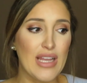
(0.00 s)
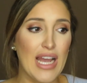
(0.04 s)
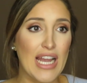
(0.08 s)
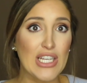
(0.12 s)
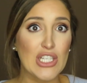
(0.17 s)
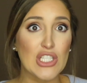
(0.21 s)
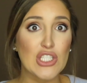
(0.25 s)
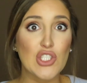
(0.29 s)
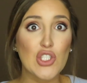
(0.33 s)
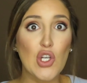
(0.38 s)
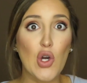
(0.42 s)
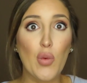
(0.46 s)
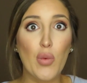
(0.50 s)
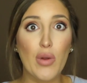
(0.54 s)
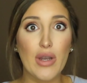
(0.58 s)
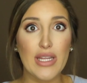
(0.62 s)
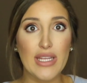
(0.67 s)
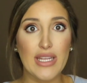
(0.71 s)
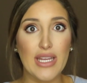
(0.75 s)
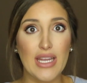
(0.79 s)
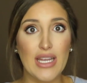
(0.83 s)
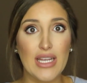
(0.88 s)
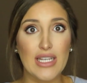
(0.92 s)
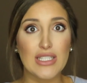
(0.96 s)
I just don't want
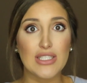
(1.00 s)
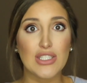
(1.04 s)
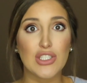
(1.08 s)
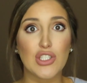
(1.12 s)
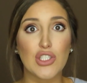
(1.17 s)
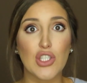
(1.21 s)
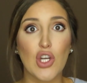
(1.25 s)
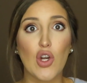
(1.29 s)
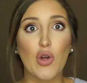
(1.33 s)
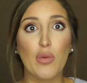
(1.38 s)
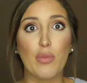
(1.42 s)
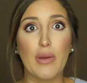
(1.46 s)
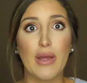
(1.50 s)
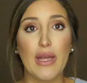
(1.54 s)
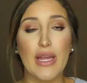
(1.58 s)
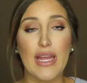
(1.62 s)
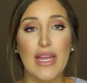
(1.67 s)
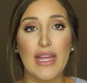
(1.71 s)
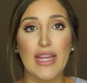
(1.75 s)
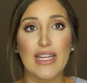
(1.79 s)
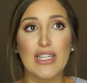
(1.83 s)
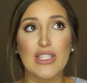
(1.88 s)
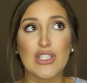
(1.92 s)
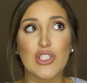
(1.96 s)
to get so
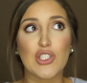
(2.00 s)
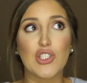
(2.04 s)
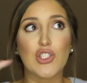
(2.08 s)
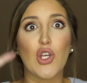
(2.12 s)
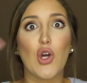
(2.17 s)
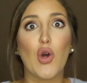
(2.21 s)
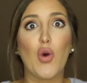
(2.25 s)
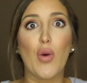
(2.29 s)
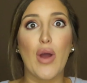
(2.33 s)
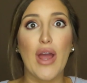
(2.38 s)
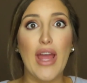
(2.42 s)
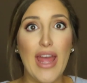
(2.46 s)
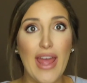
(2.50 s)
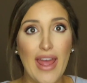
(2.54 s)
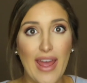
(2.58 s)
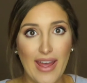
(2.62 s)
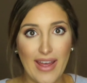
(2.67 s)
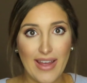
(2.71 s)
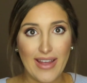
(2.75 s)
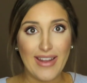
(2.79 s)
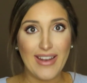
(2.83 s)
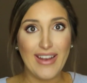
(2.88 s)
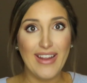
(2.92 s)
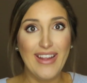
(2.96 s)
big and so
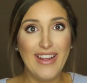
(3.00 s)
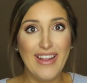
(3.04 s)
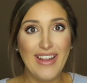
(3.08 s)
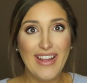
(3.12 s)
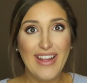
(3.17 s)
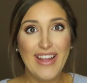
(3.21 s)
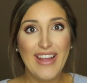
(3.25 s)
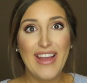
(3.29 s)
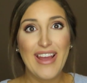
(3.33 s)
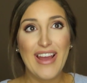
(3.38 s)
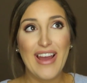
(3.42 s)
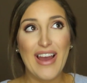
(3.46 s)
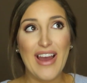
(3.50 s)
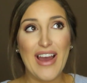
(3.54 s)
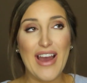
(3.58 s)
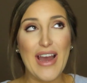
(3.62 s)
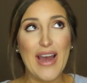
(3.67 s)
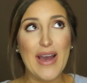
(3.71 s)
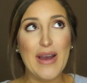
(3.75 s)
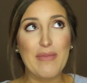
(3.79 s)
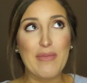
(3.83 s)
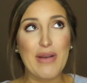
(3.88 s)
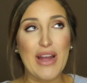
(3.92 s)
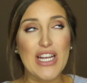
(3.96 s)
ahead.
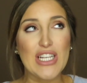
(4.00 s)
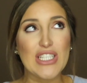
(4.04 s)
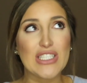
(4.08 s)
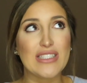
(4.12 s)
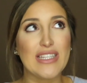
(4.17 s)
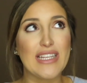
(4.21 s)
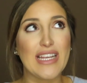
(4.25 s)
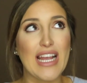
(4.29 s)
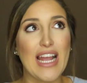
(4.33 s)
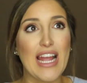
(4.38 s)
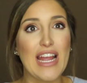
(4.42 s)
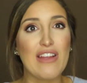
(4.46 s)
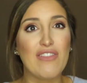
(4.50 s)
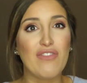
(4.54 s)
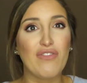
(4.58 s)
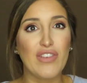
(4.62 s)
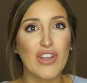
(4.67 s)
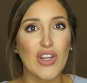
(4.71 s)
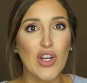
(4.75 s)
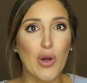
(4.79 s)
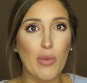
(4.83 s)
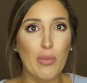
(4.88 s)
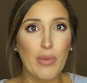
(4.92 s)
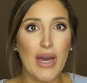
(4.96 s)
I just think I
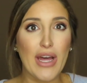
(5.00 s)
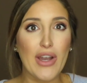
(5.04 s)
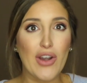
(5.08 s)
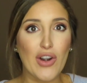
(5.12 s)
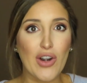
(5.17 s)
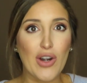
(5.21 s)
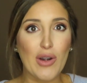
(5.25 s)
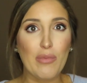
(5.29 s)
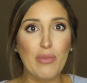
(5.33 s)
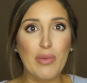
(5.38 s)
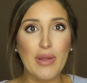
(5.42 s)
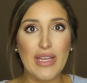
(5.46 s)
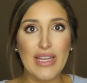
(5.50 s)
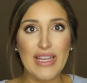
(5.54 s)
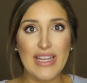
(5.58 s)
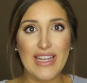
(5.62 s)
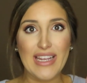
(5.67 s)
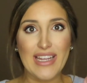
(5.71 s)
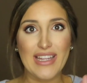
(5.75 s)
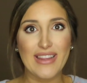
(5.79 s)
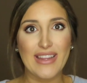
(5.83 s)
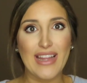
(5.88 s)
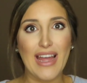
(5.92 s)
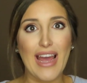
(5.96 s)
feel better
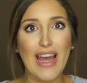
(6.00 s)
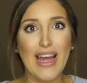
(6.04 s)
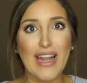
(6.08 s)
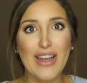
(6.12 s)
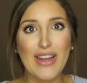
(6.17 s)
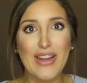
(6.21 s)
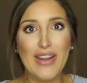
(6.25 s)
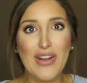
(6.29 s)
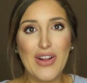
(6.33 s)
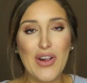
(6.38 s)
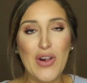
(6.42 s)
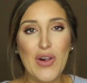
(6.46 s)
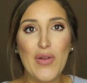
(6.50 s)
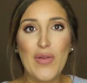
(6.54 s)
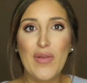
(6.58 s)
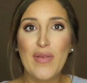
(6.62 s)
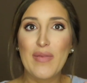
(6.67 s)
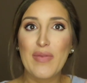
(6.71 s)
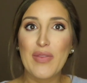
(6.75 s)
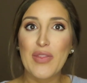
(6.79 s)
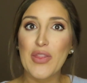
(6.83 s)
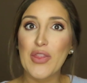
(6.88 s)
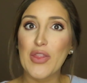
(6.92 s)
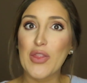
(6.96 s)
being in that
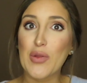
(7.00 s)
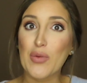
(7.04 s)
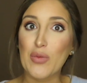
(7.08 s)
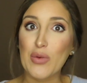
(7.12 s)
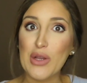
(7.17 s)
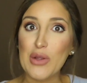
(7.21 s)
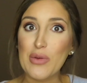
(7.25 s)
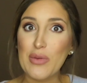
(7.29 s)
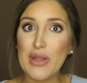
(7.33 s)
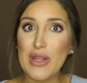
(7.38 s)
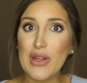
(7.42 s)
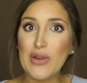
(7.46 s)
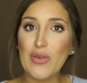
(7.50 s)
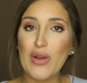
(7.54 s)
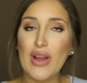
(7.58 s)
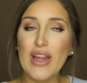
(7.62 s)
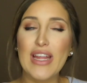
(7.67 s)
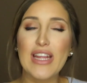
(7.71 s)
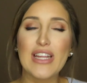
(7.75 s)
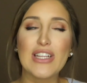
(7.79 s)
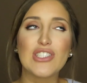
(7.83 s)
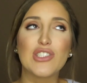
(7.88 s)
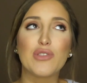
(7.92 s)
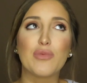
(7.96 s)
3-week
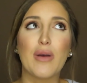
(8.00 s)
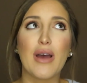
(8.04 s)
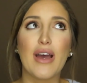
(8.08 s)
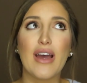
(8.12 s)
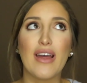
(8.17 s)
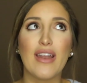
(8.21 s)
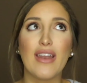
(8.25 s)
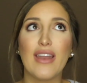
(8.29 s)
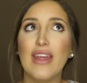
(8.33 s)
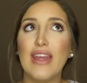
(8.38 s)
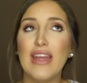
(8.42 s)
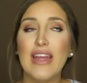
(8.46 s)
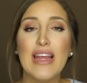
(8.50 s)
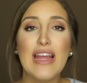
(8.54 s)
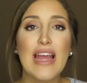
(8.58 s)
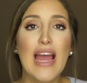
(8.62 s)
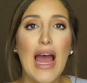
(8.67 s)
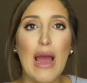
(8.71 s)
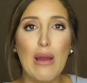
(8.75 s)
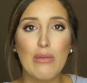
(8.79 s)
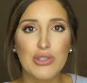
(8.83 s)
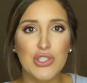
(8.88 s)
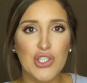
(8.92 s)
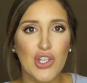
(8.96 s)
range, but
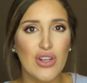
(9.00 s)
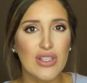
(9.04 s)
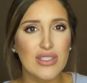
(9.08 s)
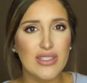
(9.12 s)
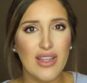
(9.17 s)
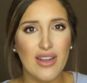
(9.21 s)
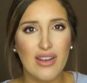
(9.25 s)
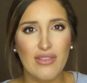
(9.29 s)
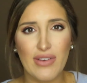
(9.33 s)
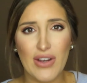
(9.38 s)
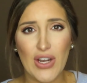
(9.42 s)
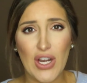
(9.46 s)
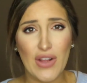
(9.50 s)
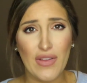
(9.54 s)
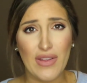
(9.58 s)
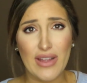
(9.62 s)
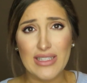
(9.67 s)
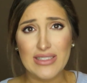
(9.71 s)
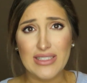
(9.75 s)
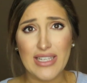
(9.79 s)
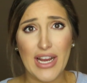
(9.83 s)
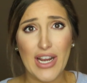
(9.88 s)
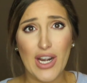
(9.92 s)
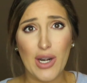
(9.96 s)
I'm sure it's going to vary the
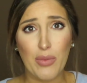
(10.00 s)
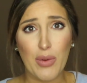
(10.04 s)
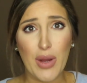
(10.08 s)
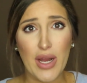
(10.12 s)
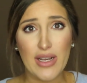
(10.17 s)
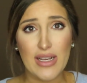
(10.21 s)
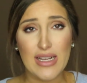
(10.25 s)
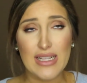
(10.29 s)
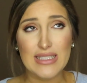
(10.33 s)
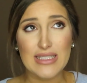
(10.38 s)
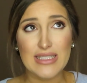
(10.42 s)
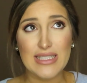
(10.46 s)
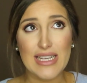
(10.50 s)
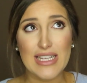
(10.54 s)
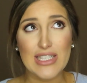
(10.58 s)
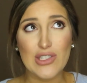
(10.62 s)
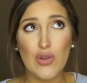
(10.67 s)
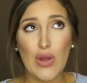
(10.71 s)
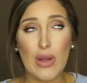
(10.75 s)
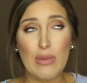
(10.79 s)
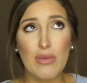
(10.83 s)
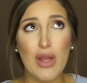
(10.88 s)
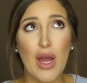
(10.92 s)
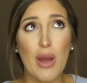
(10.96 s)
entire pregnancy,
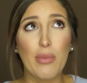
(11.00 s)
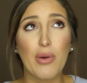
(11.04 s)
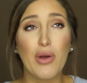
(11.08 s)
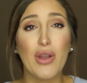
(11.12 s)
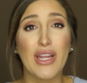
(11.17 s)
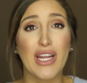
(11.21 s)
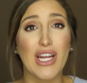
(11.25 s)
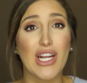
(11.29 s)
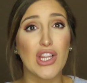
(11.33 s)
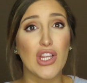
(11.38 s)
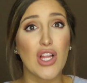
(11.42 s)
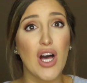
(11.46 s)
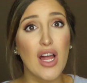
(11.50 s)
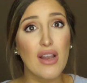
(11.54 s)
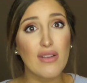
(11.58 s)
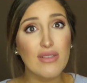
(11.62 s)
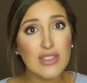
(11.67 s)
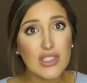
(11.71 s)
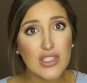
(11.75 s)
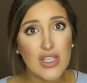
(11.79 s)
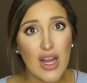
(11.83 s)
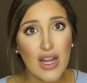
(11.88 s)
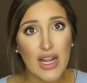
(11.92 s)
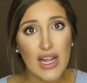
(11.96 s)
so I'm not putting a lot
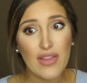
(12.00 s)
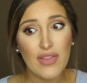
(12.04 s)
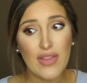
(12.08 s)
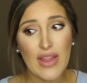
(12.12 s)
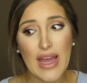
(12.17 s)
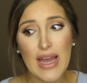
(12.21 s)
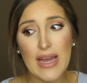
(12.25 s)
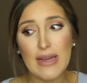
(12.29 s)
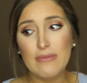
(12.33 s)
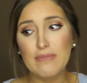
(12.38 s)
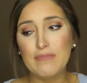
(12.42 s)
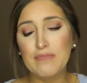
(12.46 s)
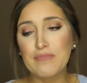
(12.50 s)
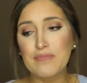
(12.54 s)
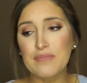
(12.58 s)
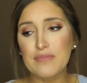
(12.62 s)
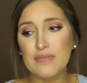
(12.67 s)
of stock in that.